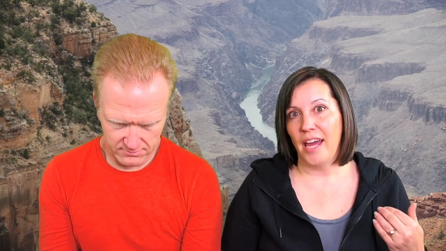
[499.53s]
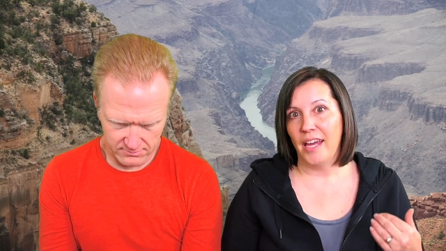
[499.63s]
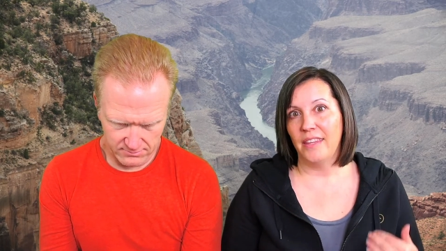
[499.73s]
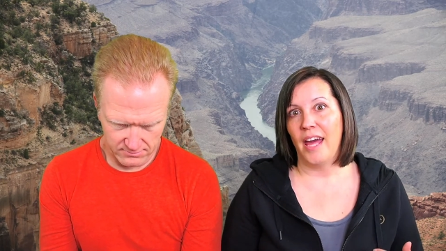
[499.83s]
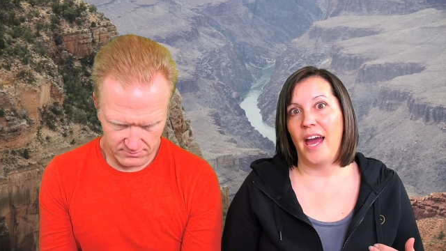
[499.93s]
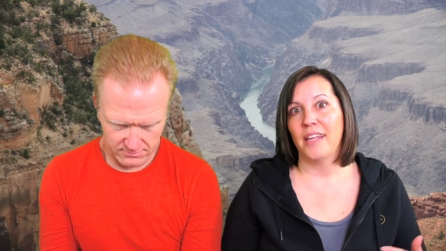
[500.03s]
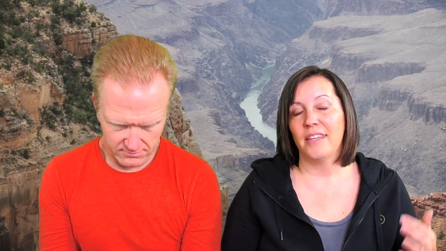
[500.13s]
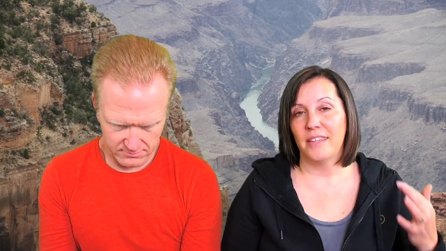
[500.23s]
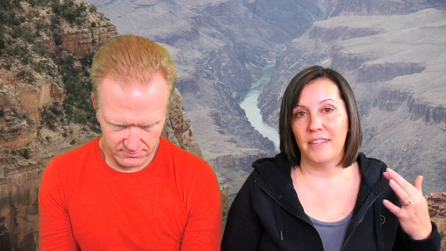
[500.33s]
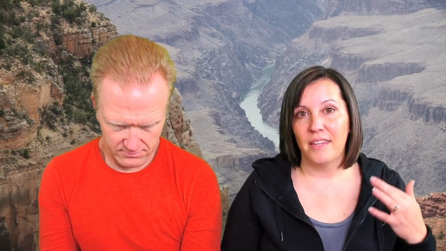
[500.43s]
Speaker 1: and that
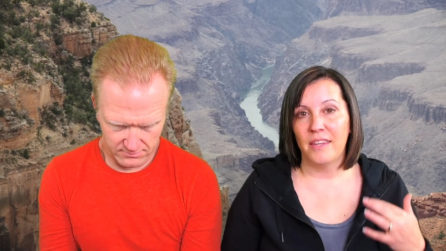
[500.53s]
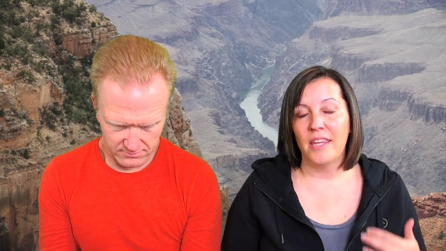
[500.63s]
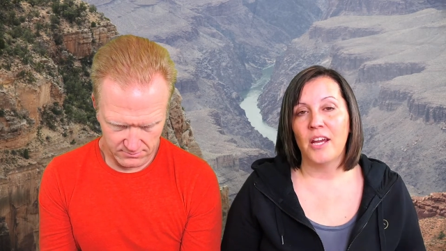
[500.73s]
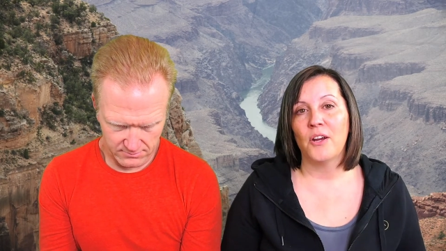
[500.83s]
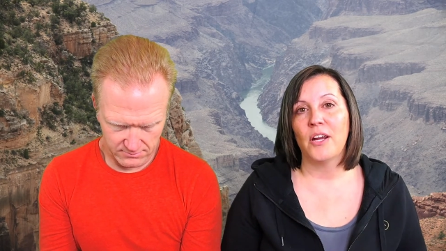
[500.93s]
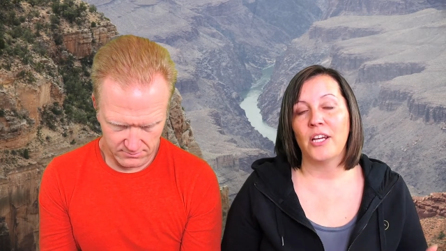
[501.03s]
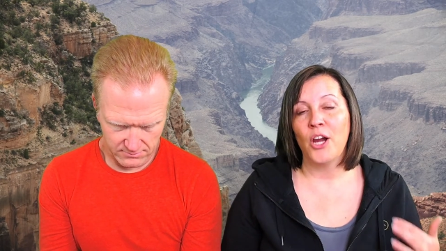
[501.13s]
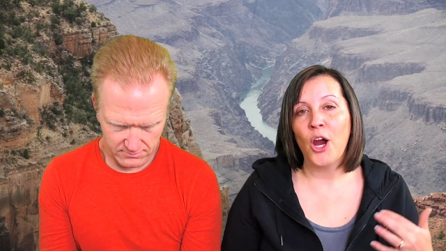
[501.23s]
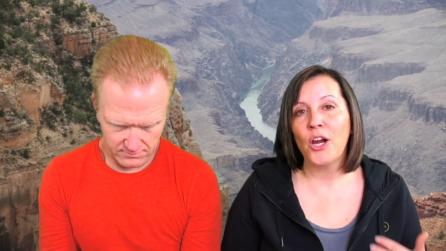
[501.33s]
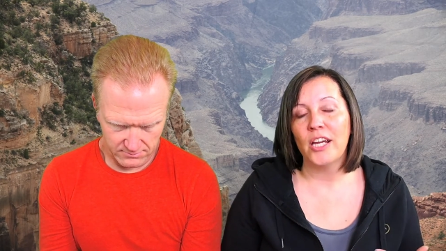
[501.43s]
they're
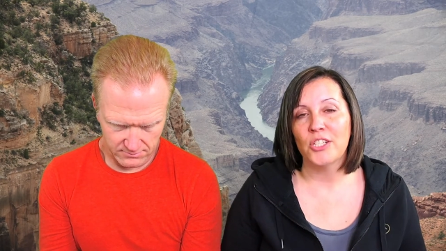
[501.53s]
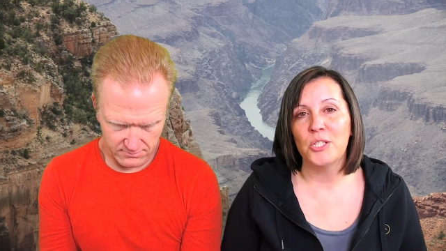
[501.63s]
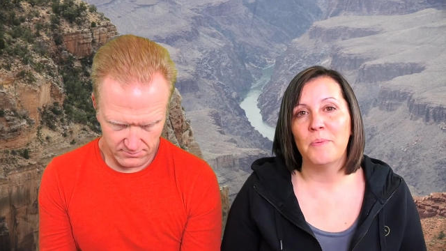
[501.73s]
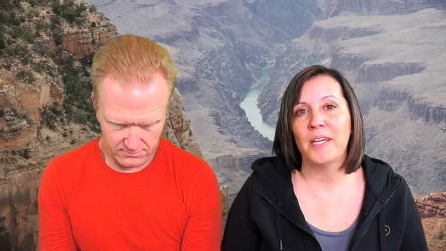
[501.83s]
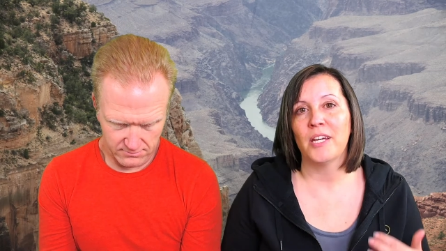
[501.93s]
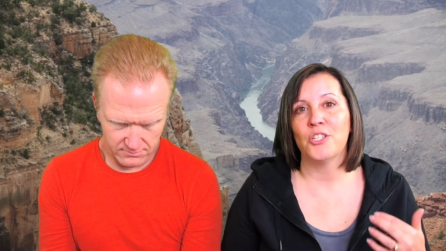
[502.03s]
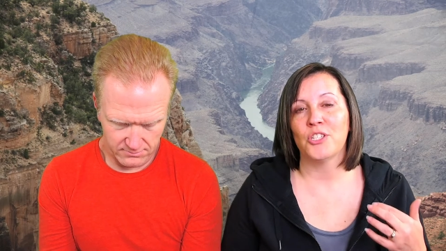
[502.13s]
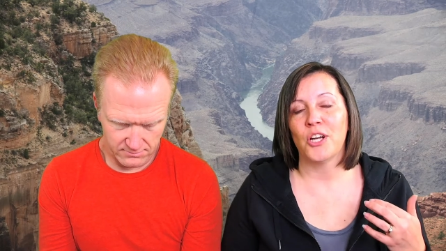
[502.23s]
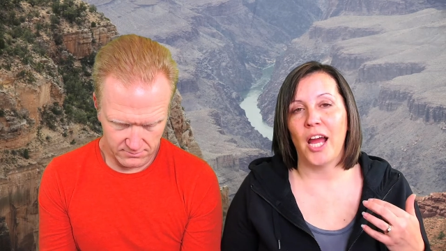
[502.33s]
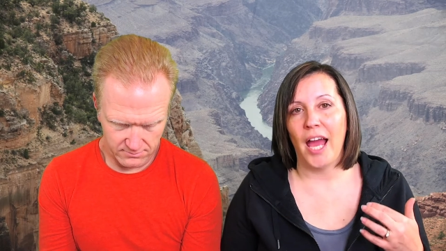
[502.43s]
encouraged because
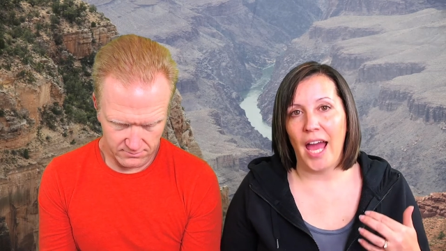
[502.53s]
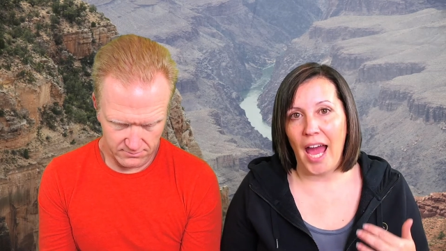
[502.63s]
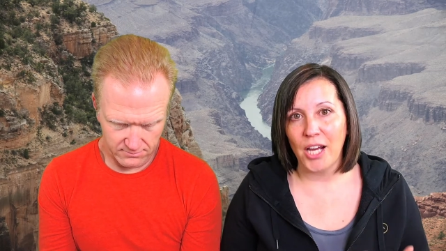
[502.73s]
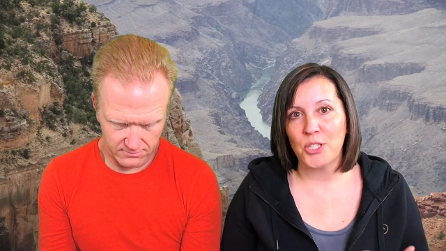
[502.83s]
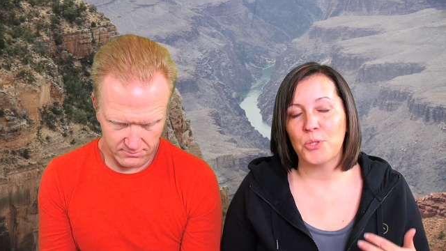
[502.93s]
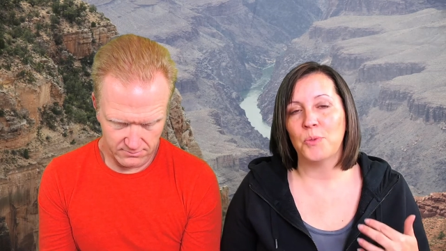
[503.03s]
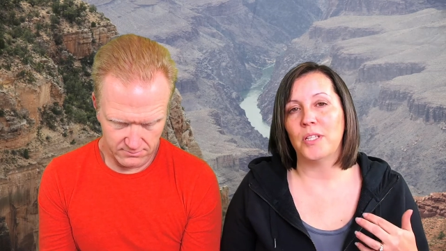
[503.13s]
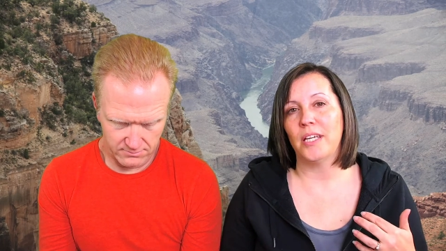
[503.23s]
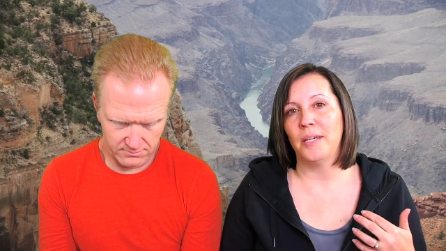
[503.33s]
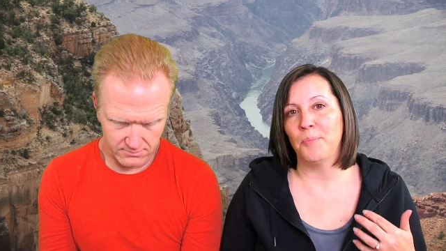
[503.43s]
you're
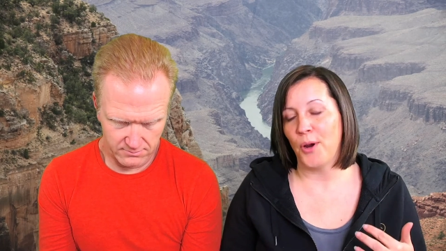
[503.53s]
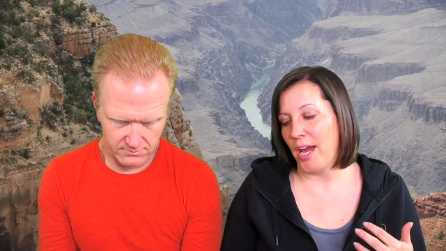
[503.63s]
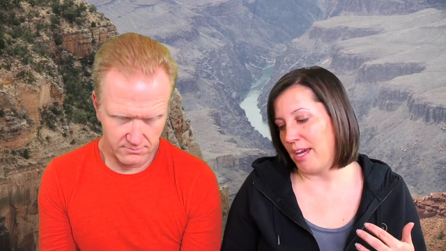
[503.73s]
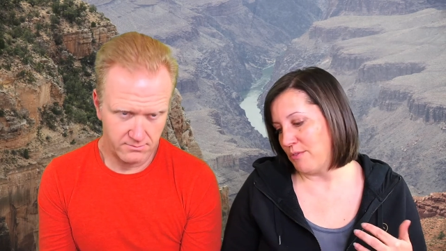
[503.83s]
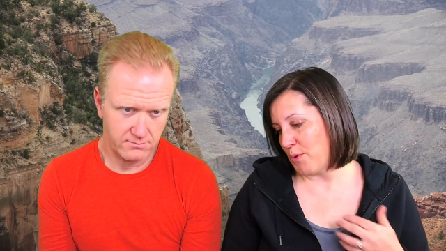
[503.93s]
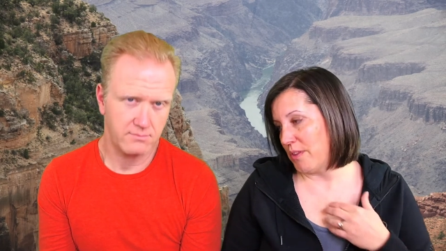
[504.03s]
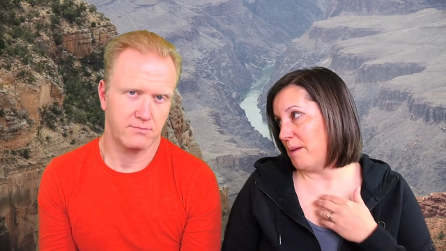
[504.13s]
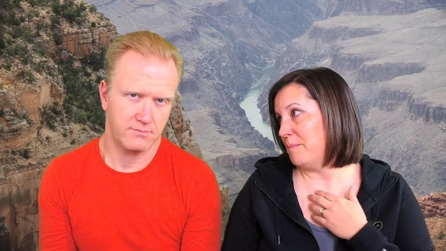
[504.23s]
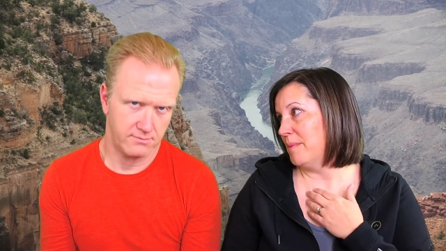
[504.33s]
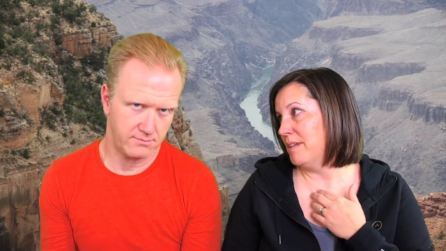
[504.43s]
actually praying for
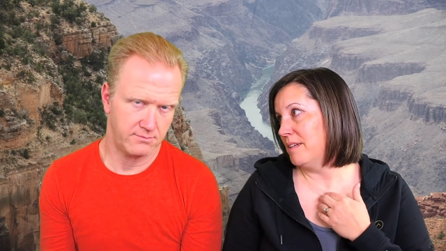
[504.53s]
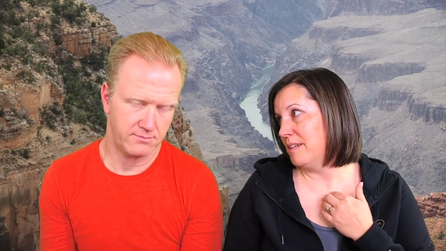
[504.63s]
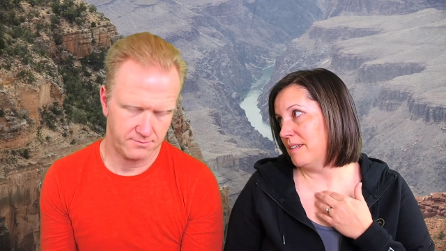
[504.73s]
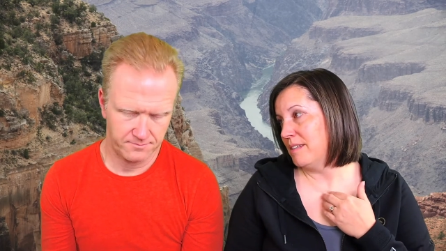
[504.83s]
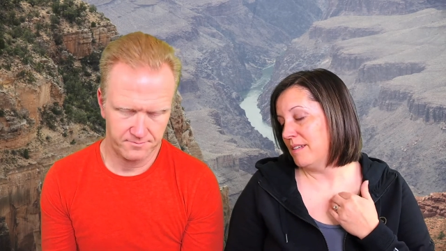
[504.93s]
them. Mm-hmm.